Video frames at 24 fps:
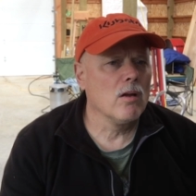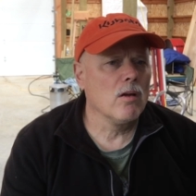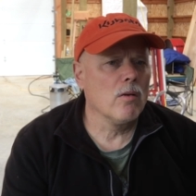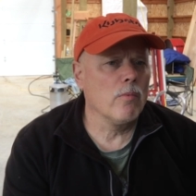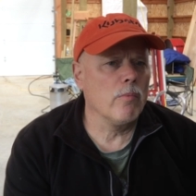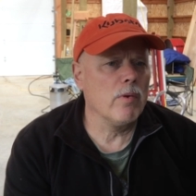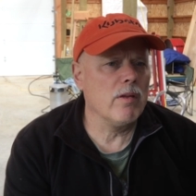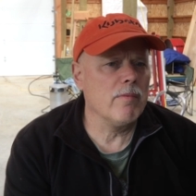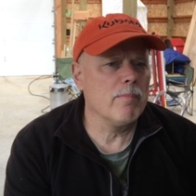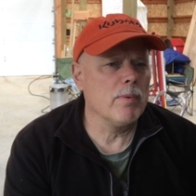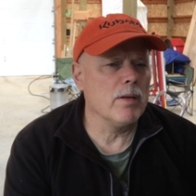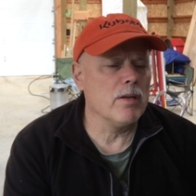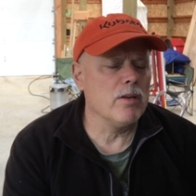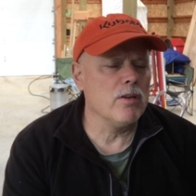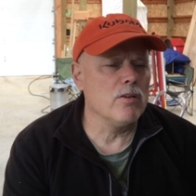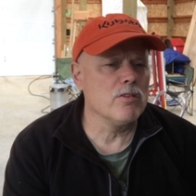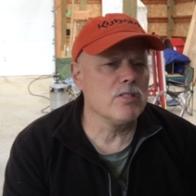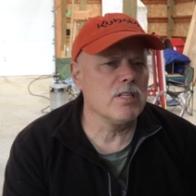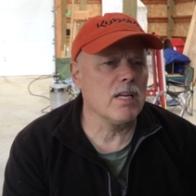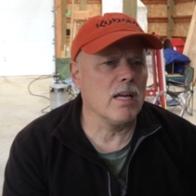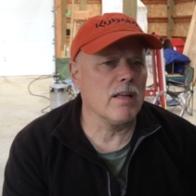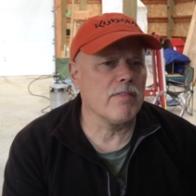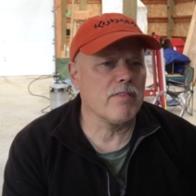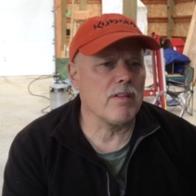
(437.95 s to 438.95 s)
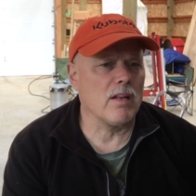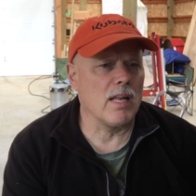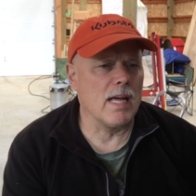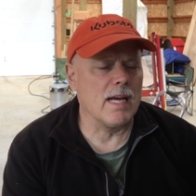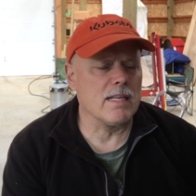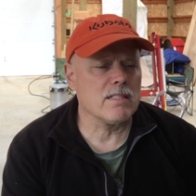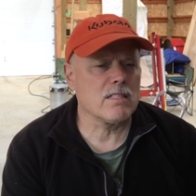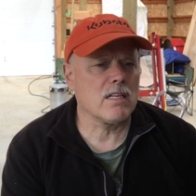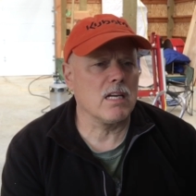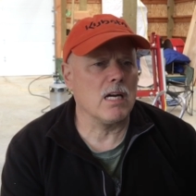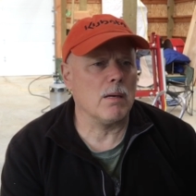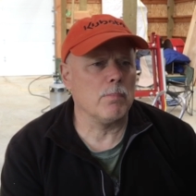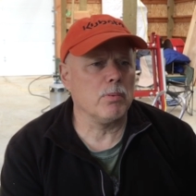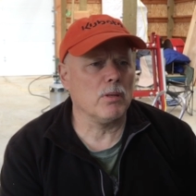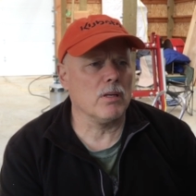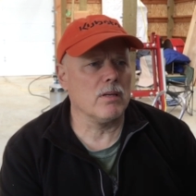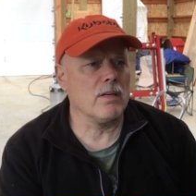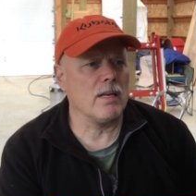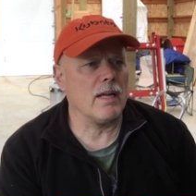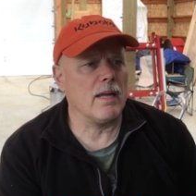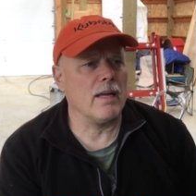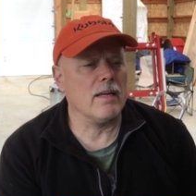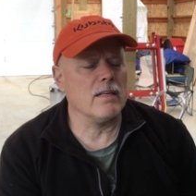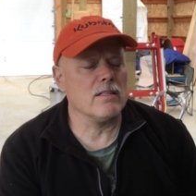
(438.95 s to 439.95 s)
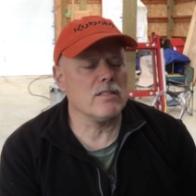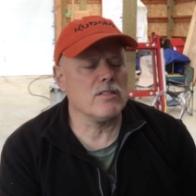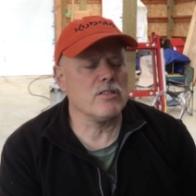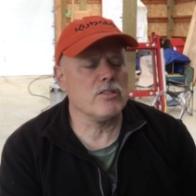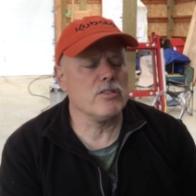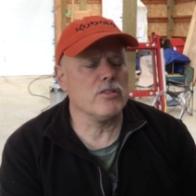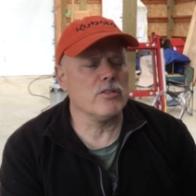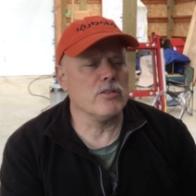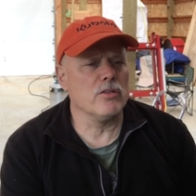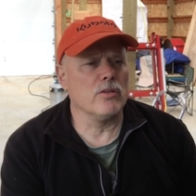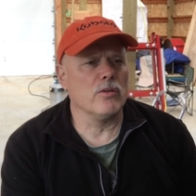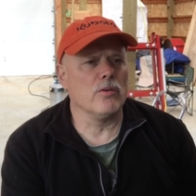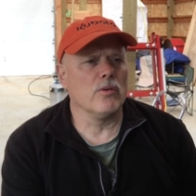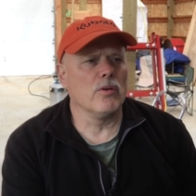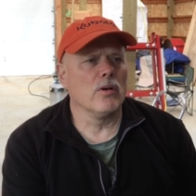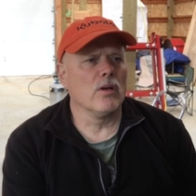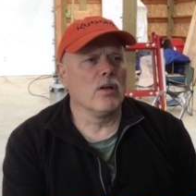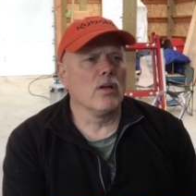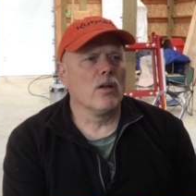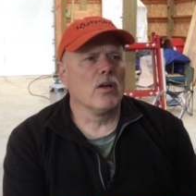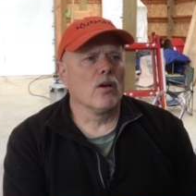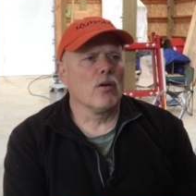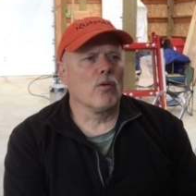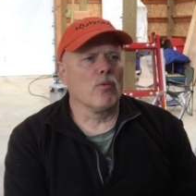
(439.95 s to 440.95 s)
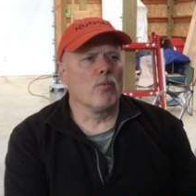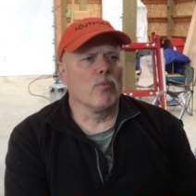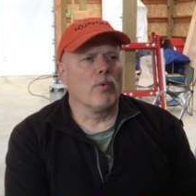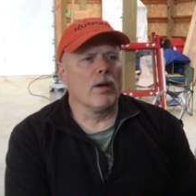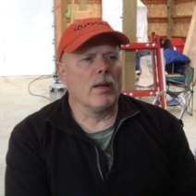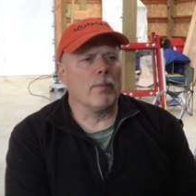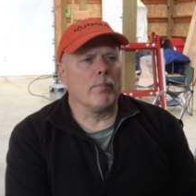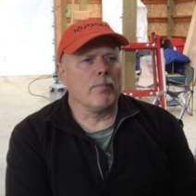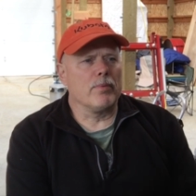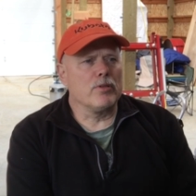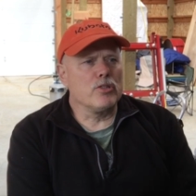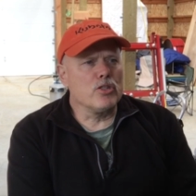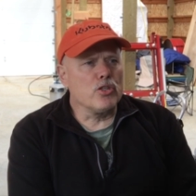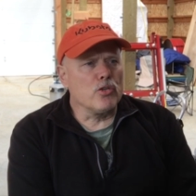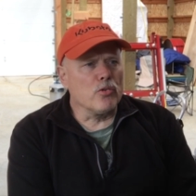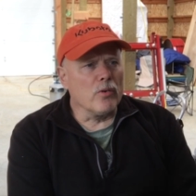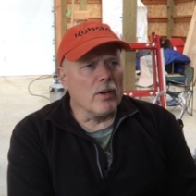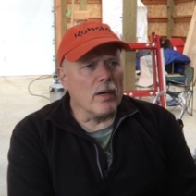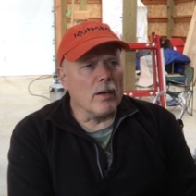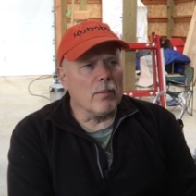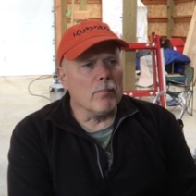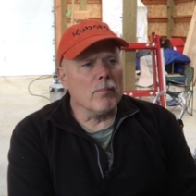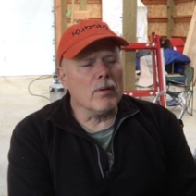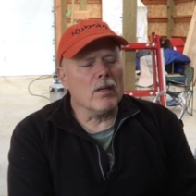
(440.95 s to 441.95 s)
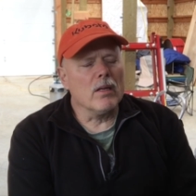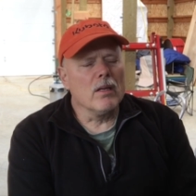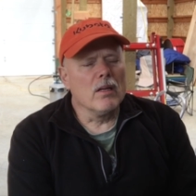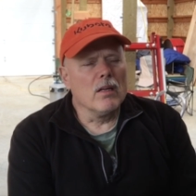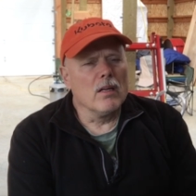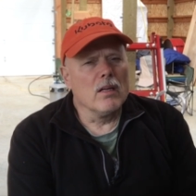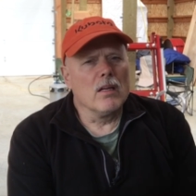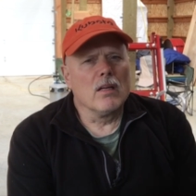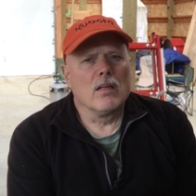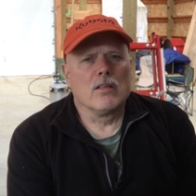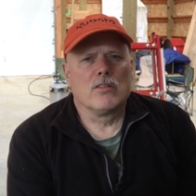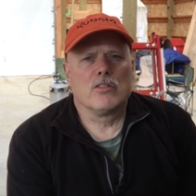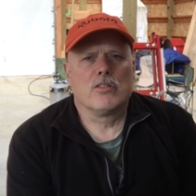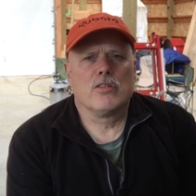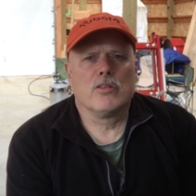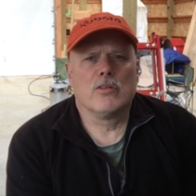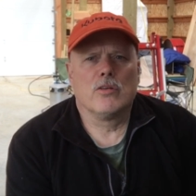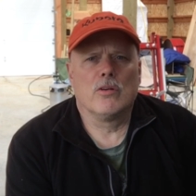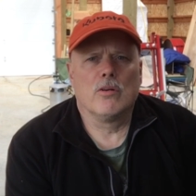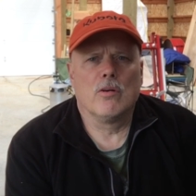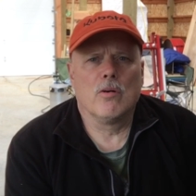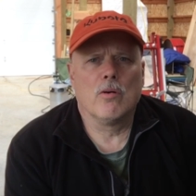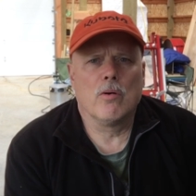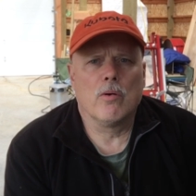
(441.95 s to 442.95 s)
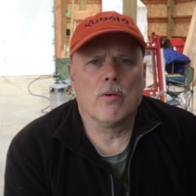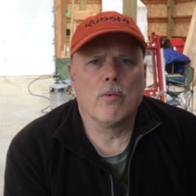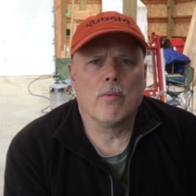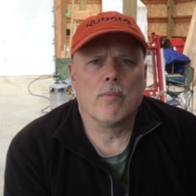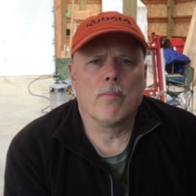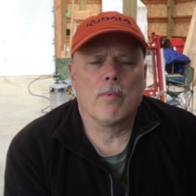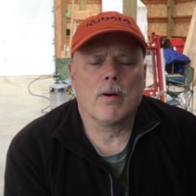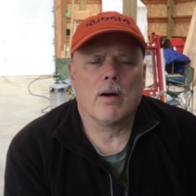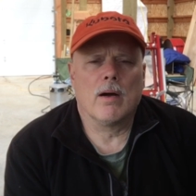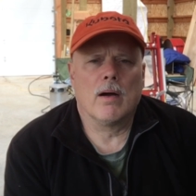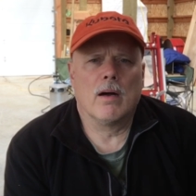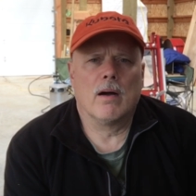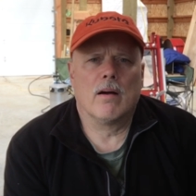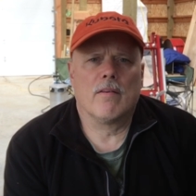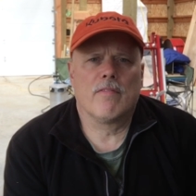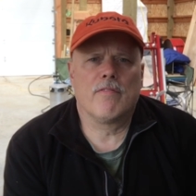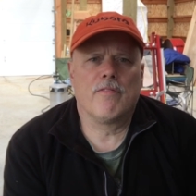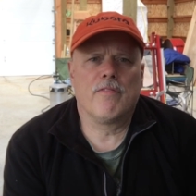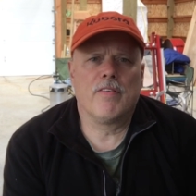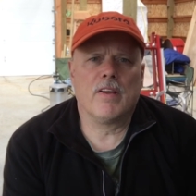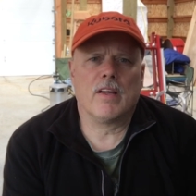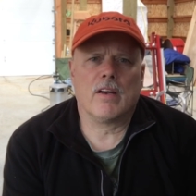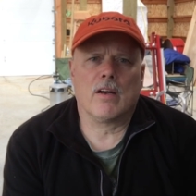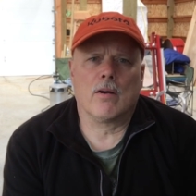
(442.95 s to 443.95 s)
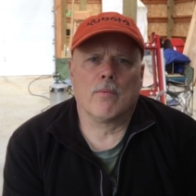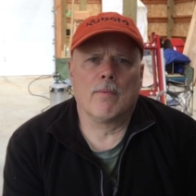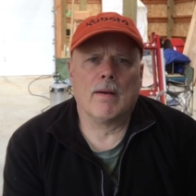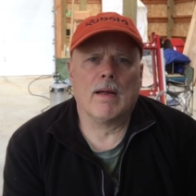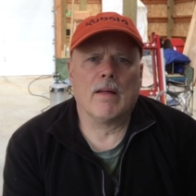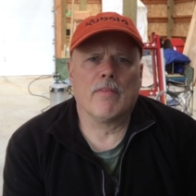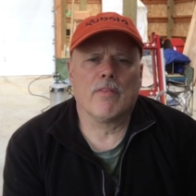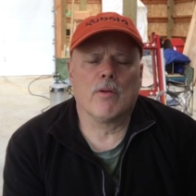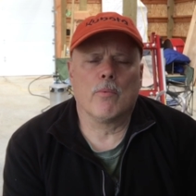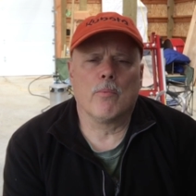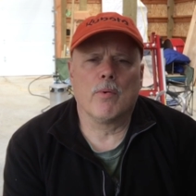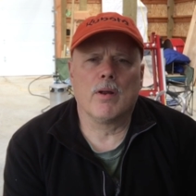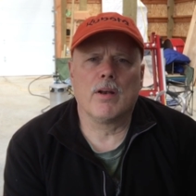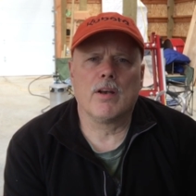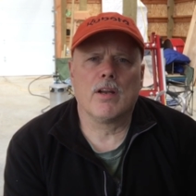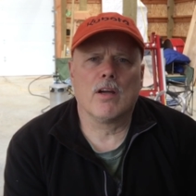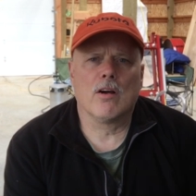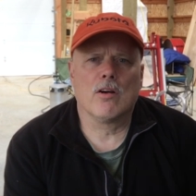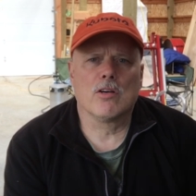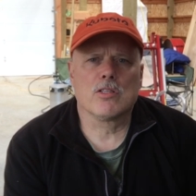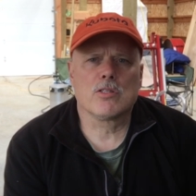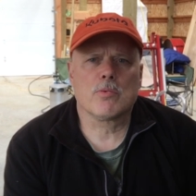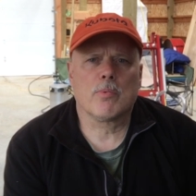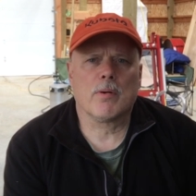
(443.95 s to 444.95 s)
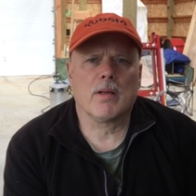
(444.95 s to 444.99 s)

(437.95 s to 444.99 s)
We've been using it the last couple of days to rip trim to uh, fit around the windows.